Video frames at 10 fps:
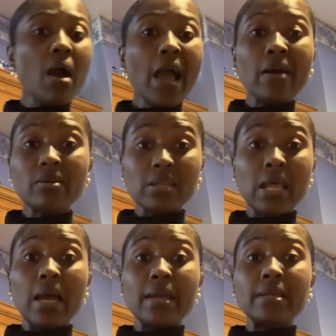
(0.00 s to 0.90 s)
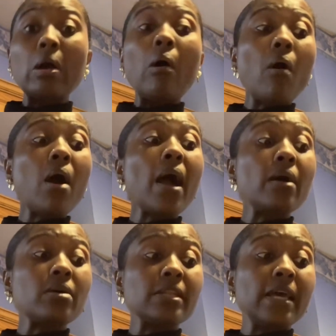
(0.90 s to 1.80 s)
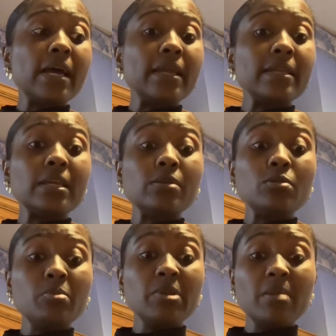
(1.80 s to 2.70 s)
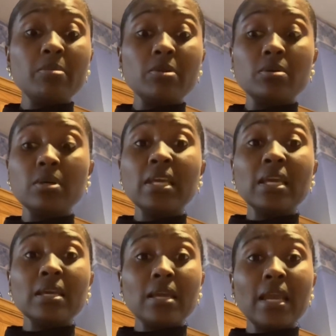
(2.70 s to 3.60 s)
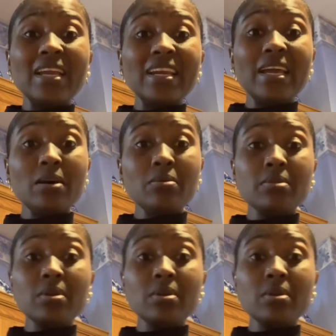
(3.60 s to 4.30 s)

alkaline, and you'll be able to gain healthy